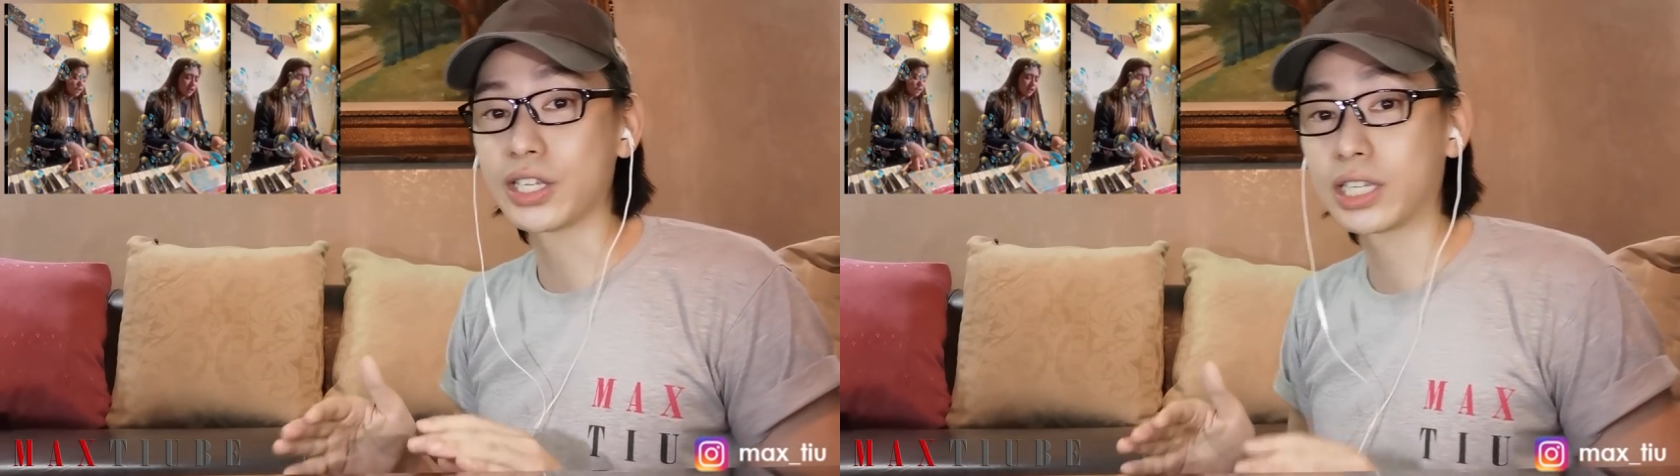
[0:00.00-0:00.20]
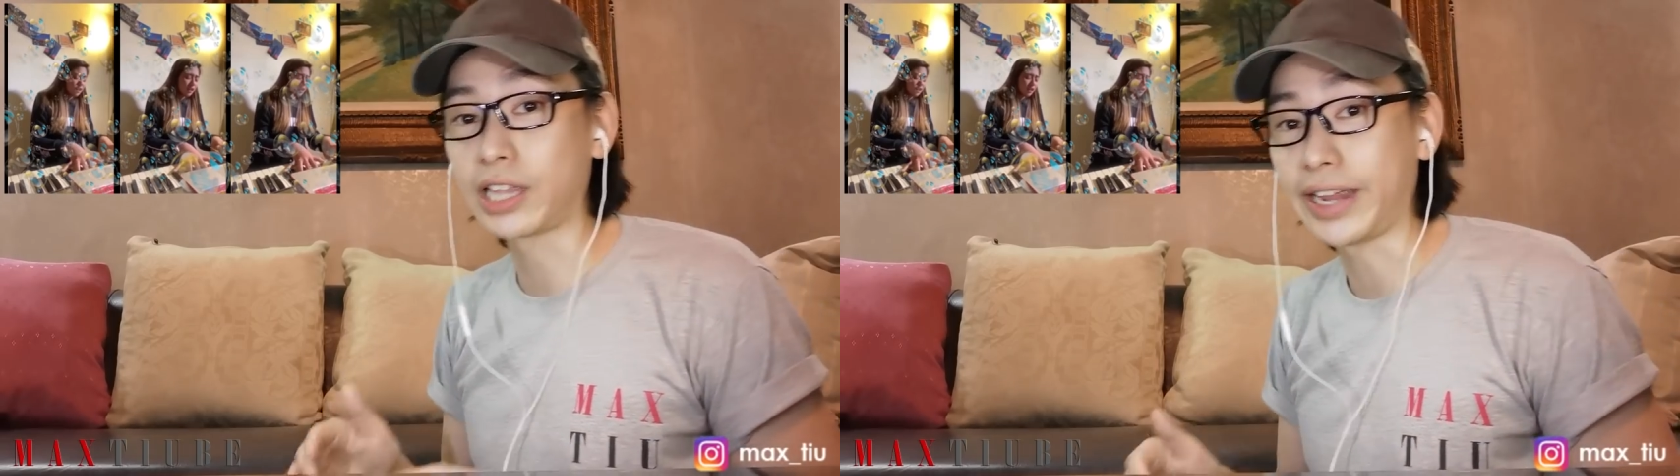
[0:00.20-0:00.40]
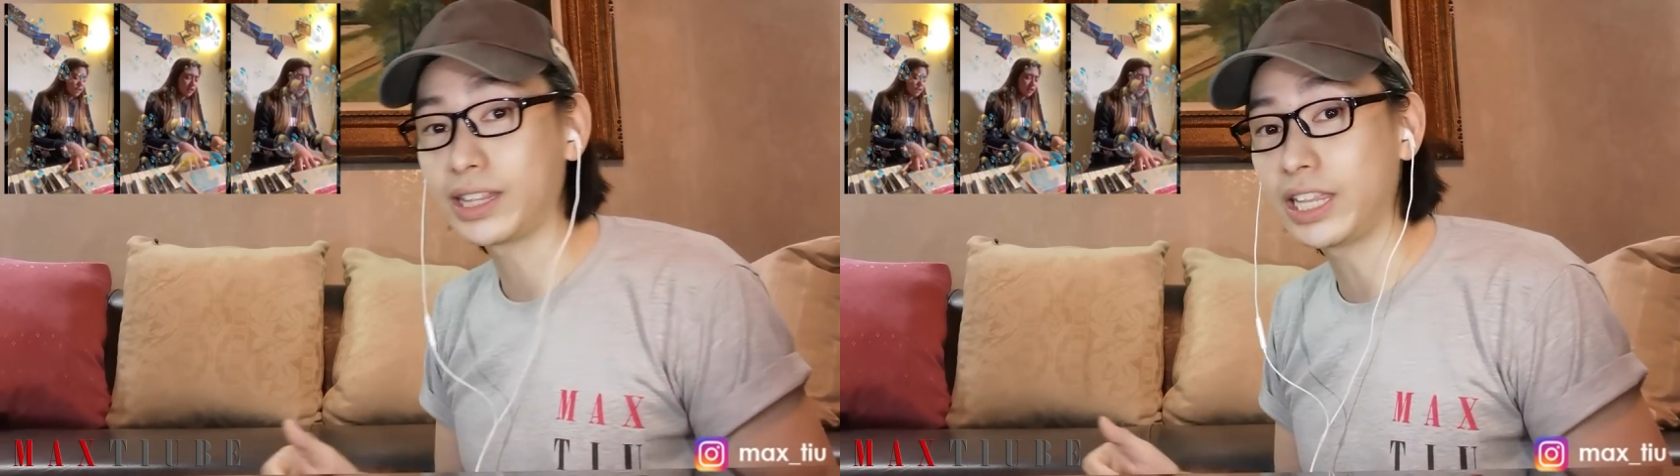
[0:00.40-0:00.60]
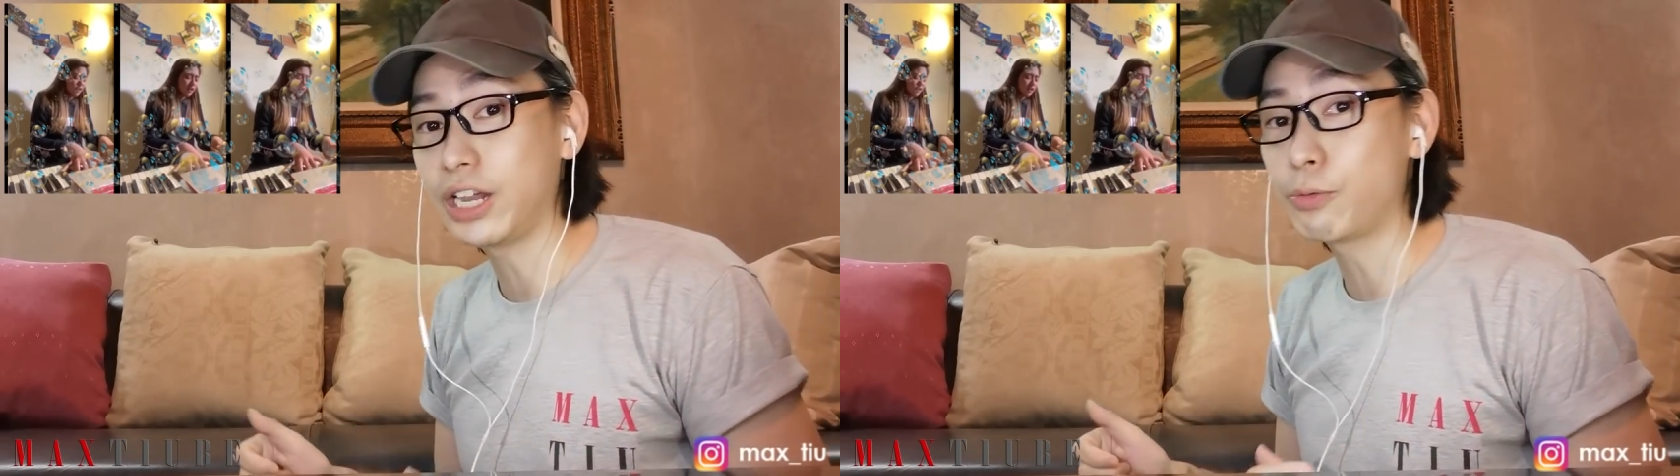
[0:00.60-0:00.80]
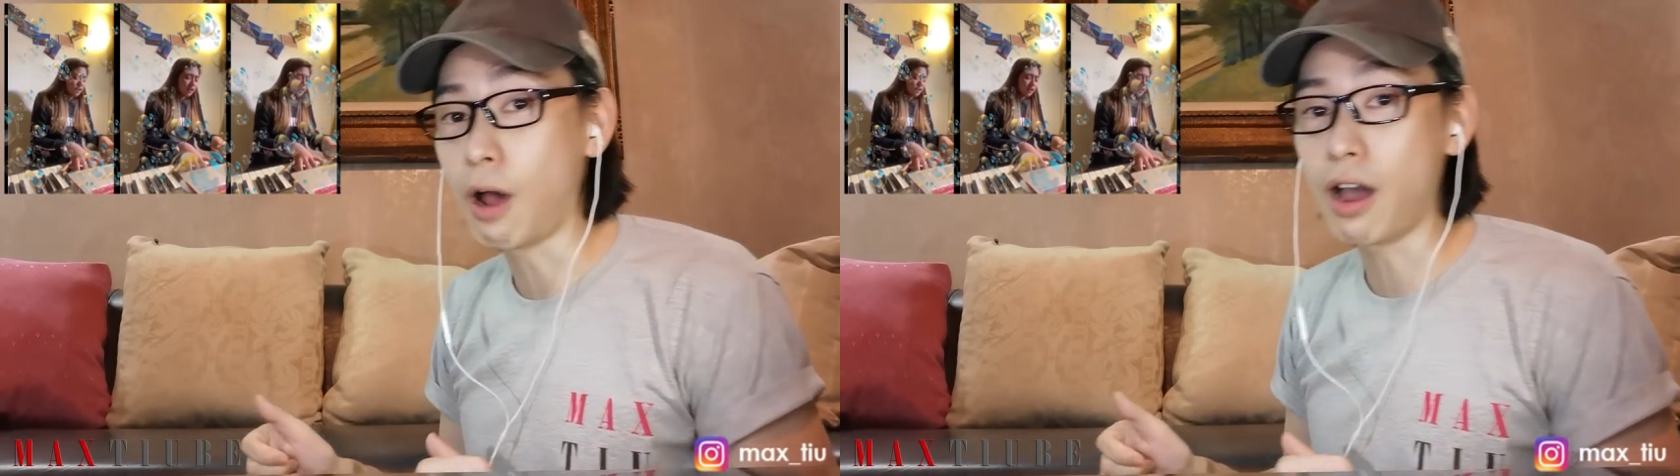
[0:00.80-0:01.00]

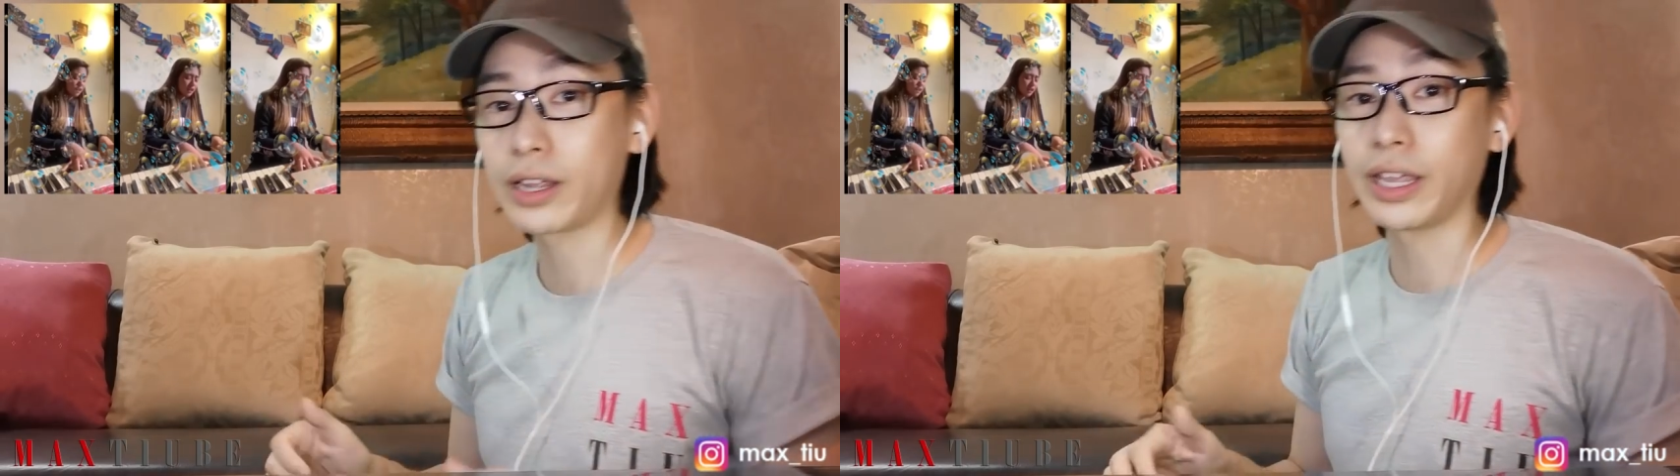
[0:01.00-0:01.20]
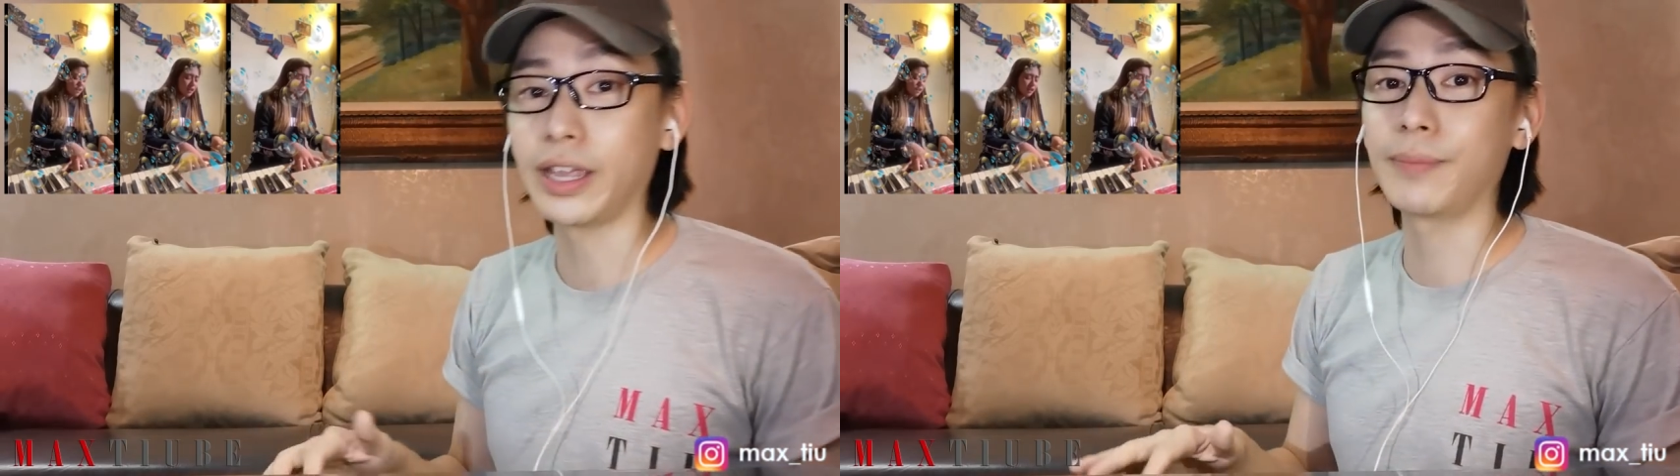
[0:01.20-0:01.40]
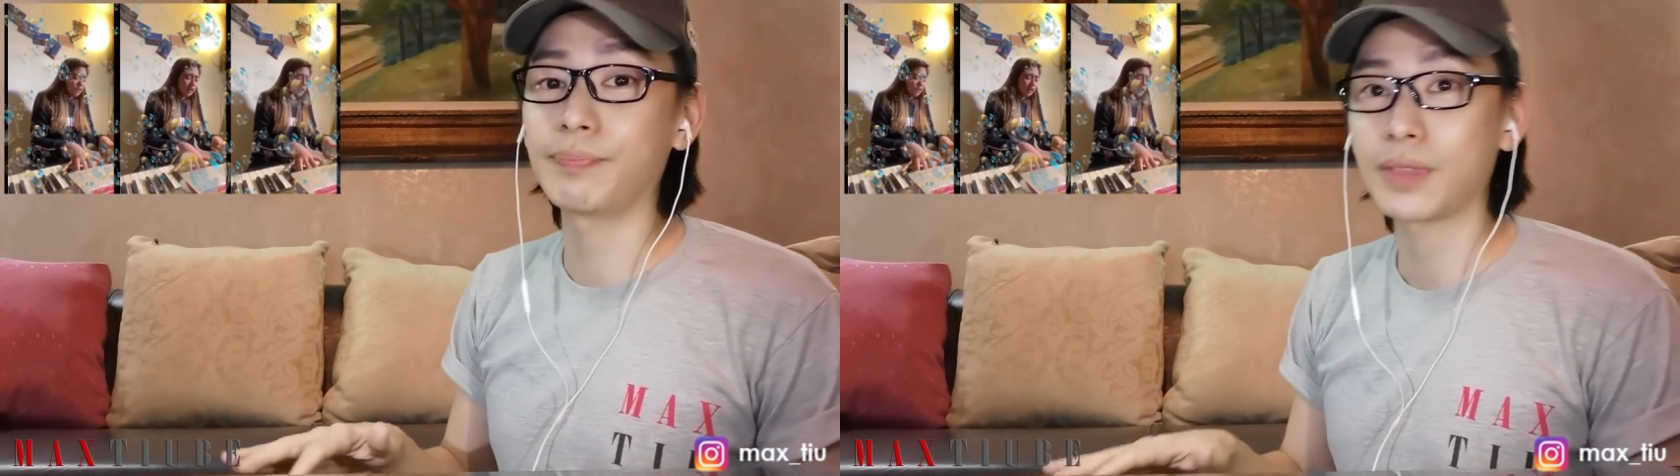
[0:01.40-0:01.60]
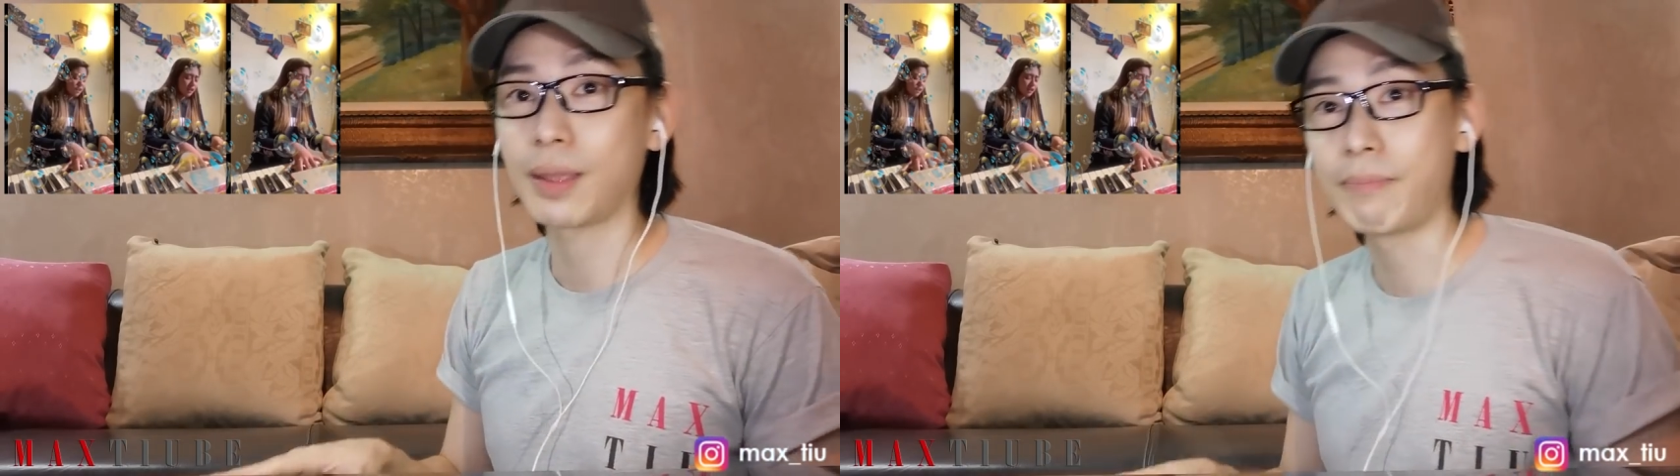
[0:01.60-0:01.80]
slightly rocking